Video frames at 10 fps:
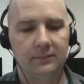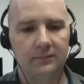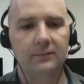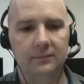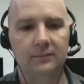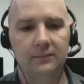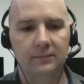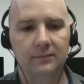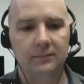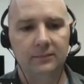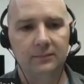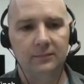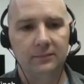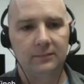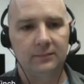
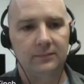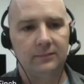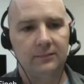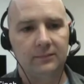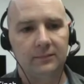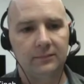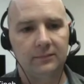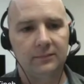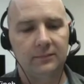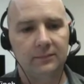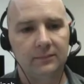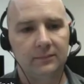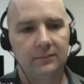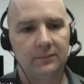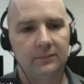
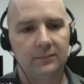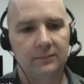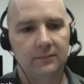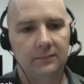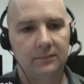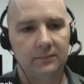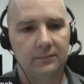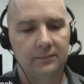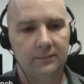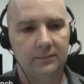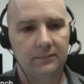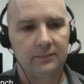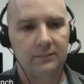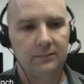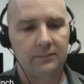
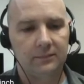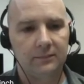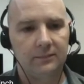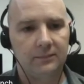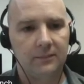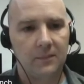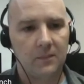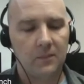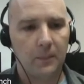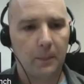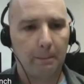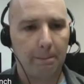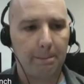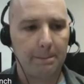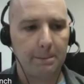
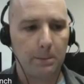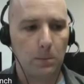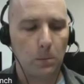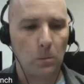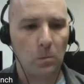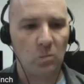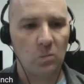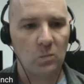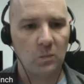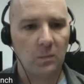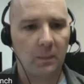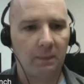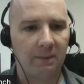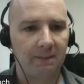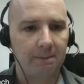
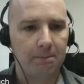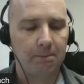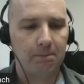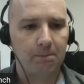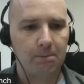(silent)